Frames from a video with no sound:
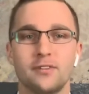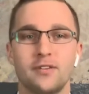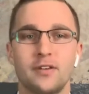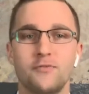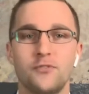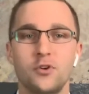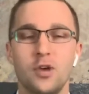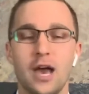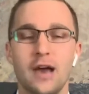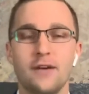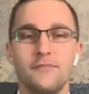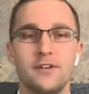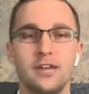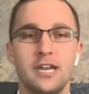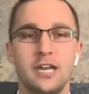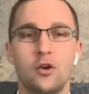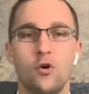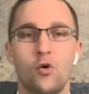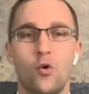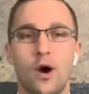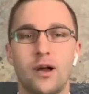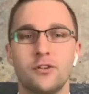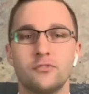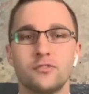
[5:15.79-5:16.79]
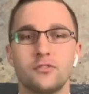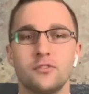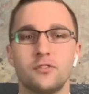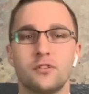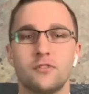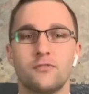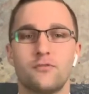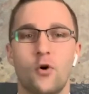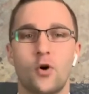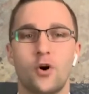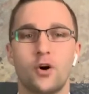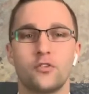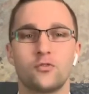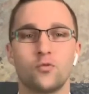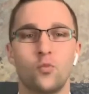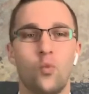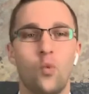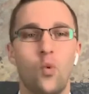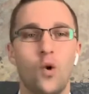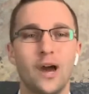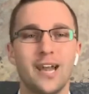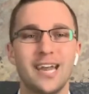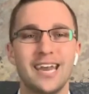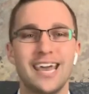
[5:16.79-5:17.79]
If you have any questions as far as
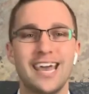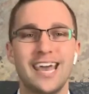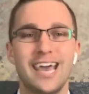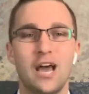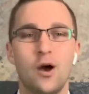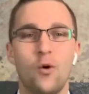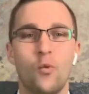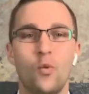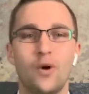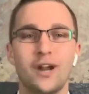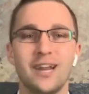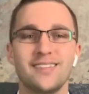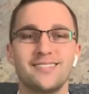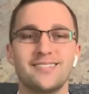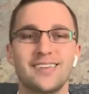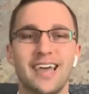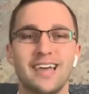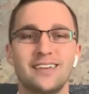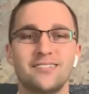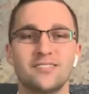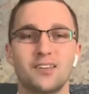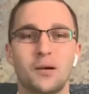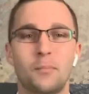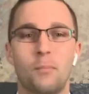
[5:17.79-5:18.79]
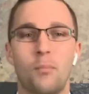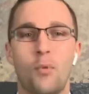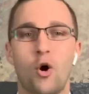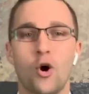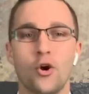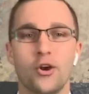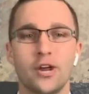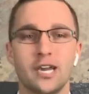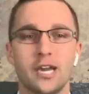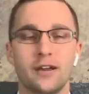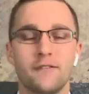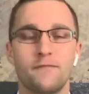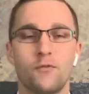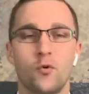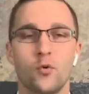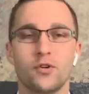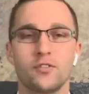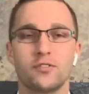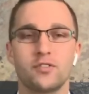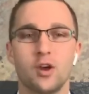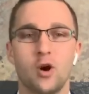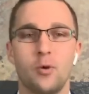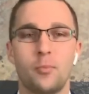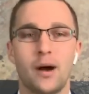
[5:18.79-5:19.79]
what it takes to market a for
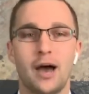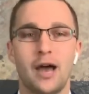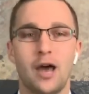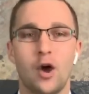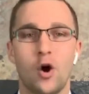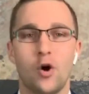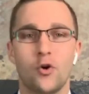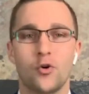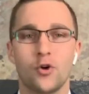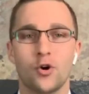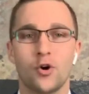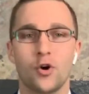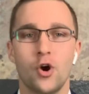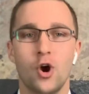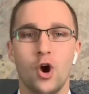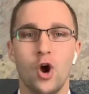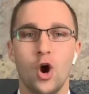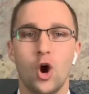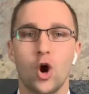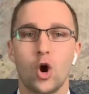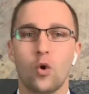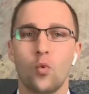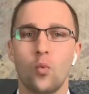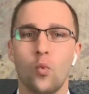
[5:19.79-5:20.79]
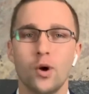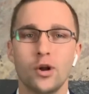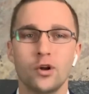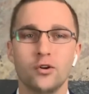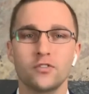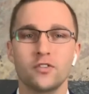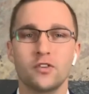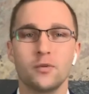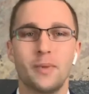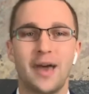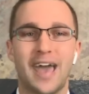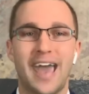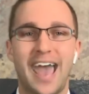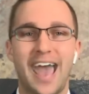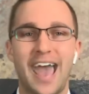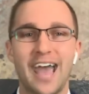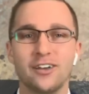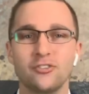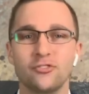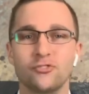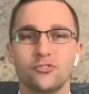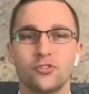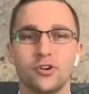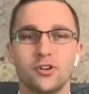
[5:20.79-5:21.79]
sale by owner, or what are some
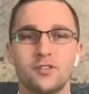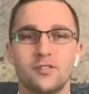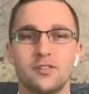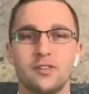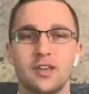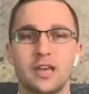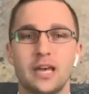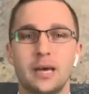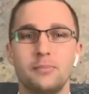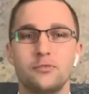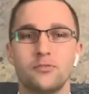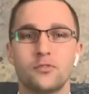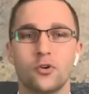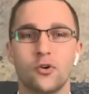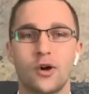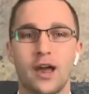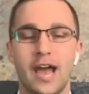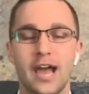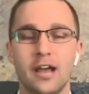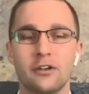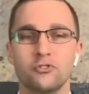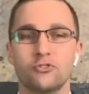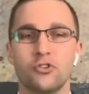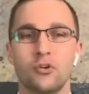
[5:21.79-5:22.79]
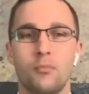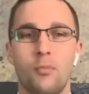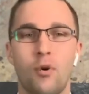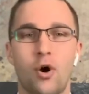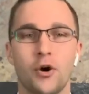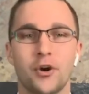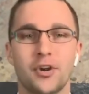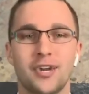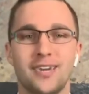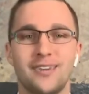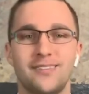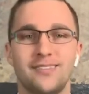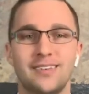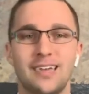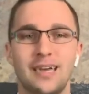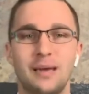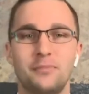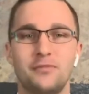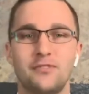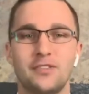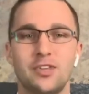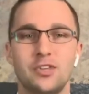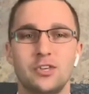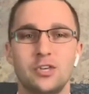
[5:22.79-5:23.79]
extra tips or extra marketing
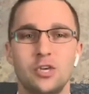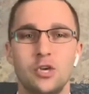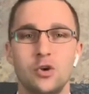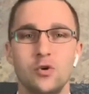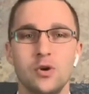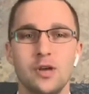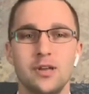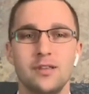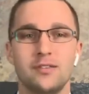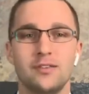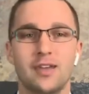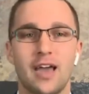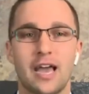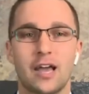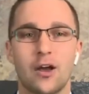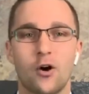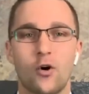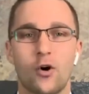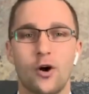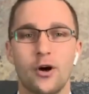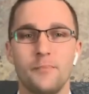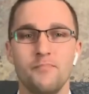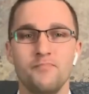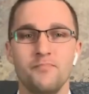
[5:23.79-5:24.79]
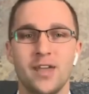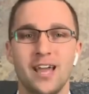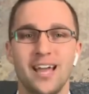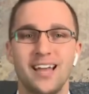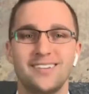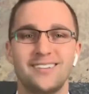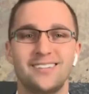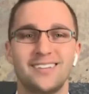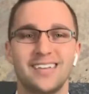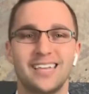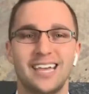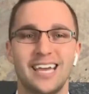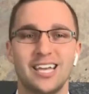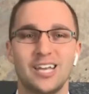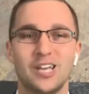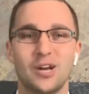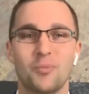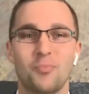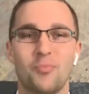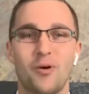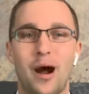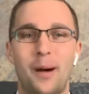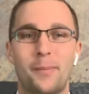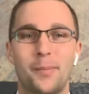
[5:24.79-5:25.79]
tips that you can take on to get
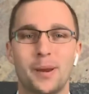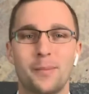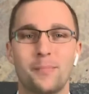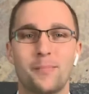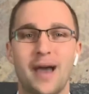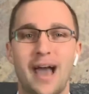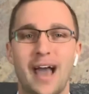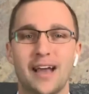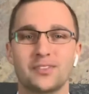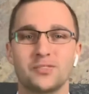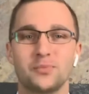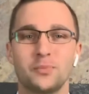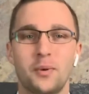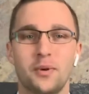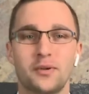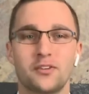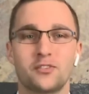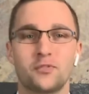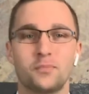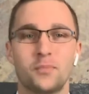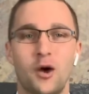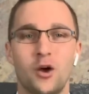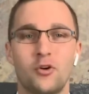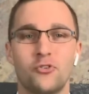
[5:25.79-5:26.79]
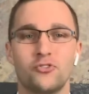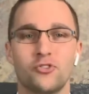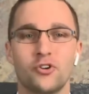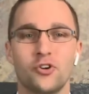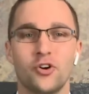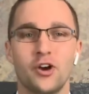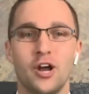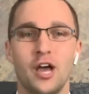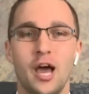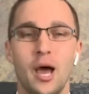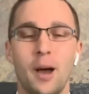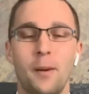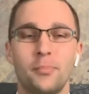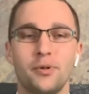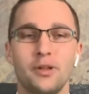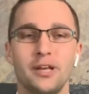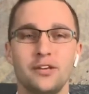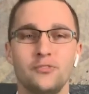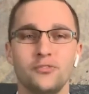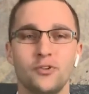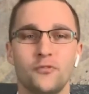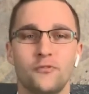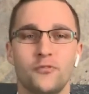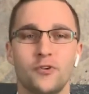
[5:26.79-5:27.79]
your property maximum exposure,
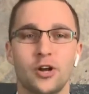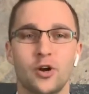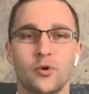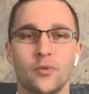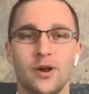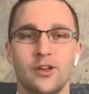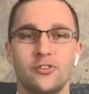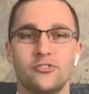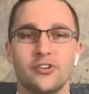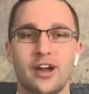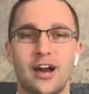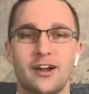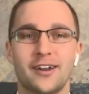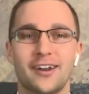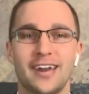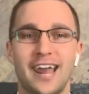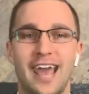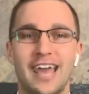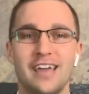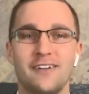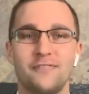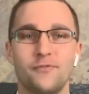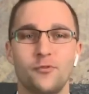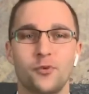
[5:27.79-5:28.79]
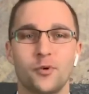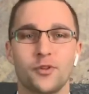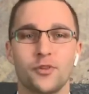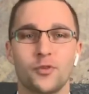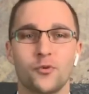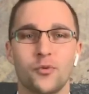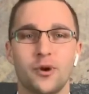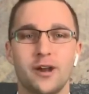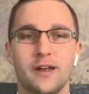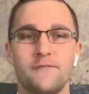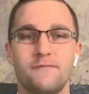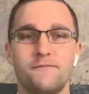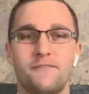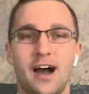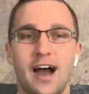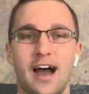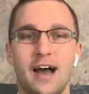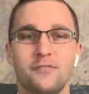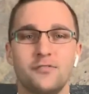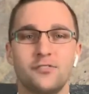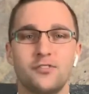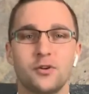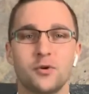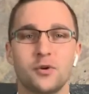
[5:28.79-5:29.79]
please feel free to reach out at
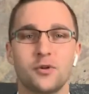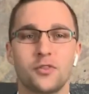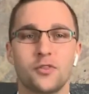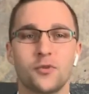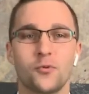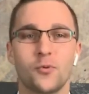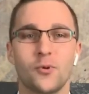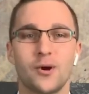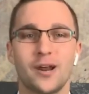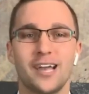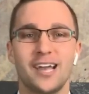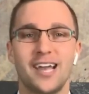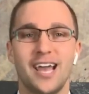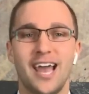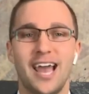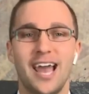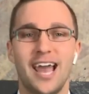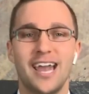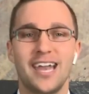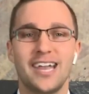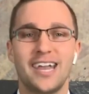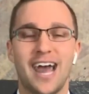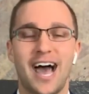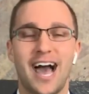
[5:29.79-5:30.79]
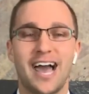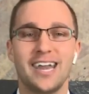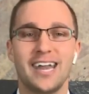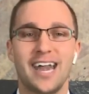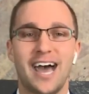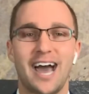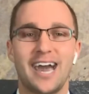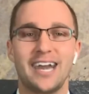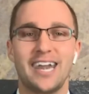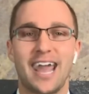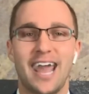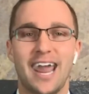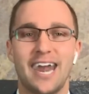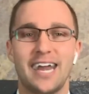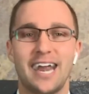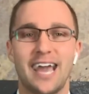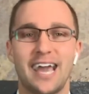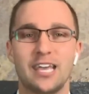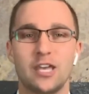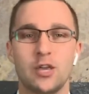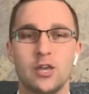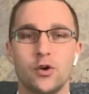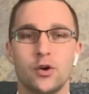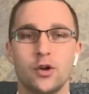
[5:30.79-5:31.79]

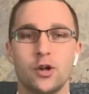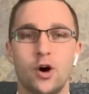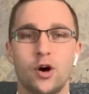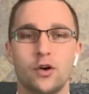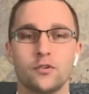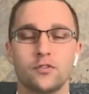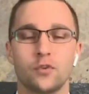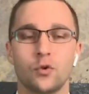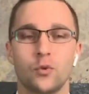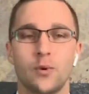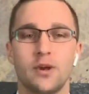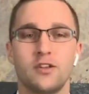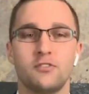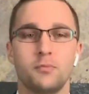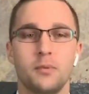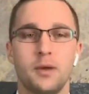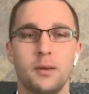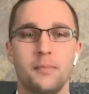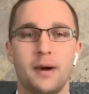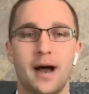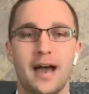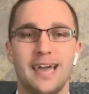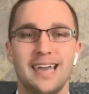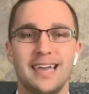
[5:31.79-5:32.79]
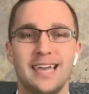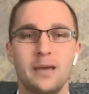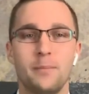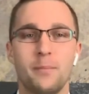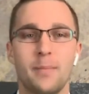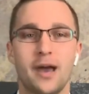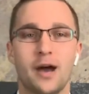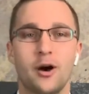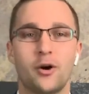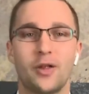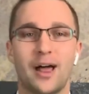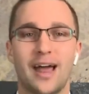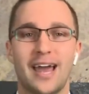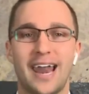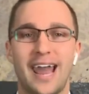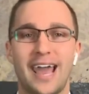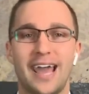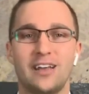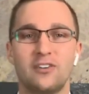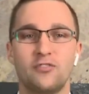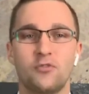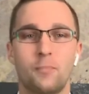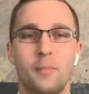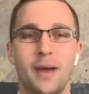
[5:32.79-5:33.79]
843-503-9988. You can also reach me by email at
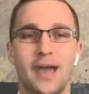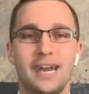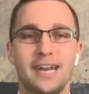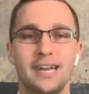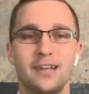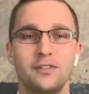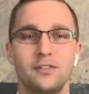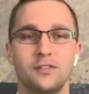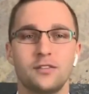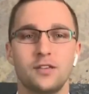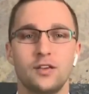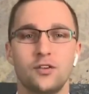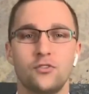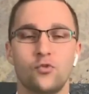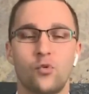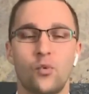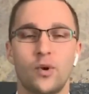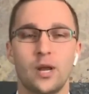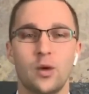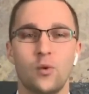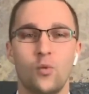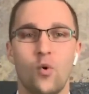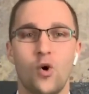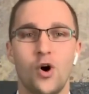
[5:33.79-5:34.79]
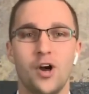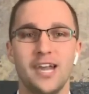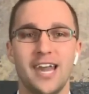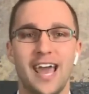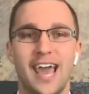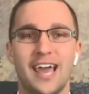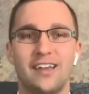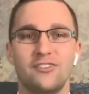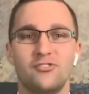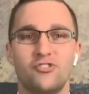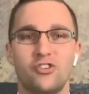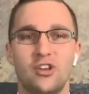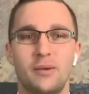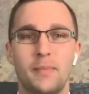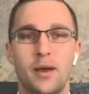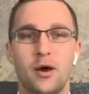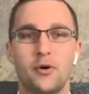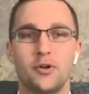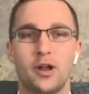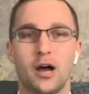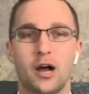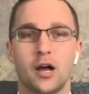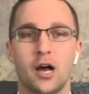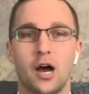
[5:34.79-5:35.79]

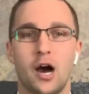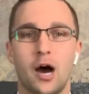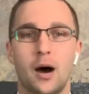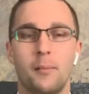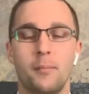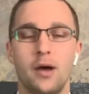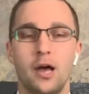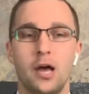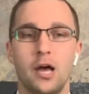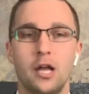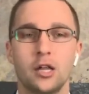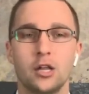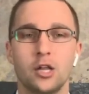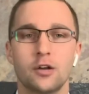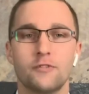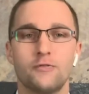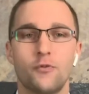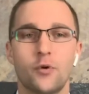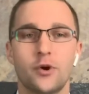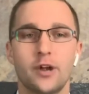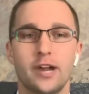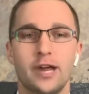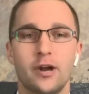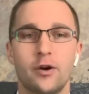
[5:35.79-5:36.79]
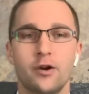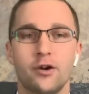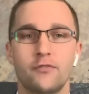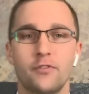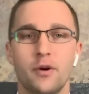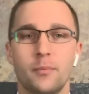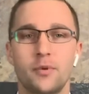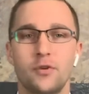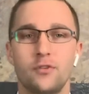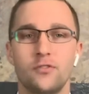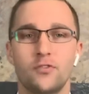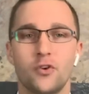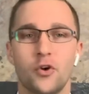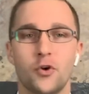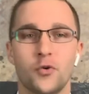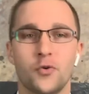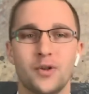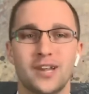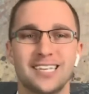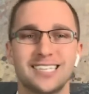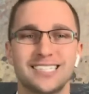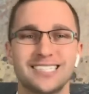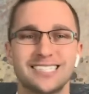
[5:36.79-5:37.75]
hbaidenc21@gmail.com. Look forward to hearing from you soon.